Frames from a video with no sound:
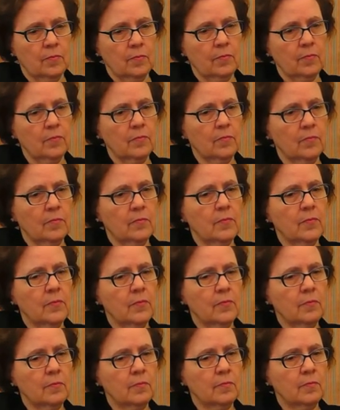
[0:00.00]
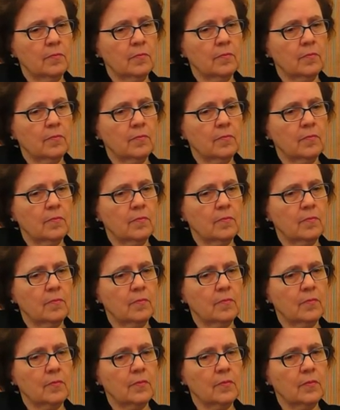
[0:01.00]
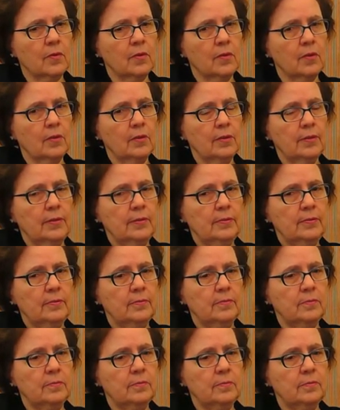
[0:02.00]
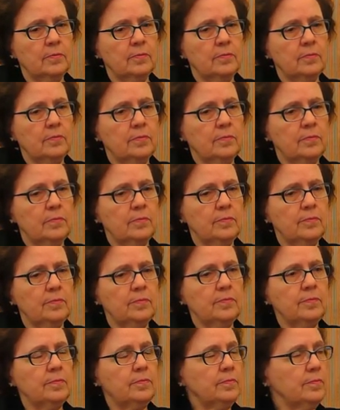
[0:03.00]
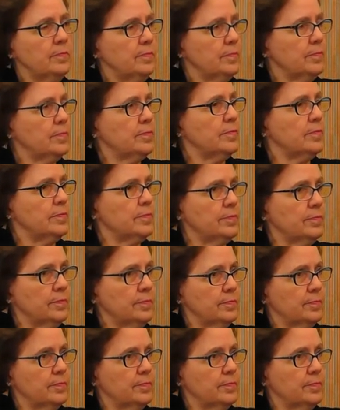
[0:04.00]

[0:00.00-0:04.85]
(silent)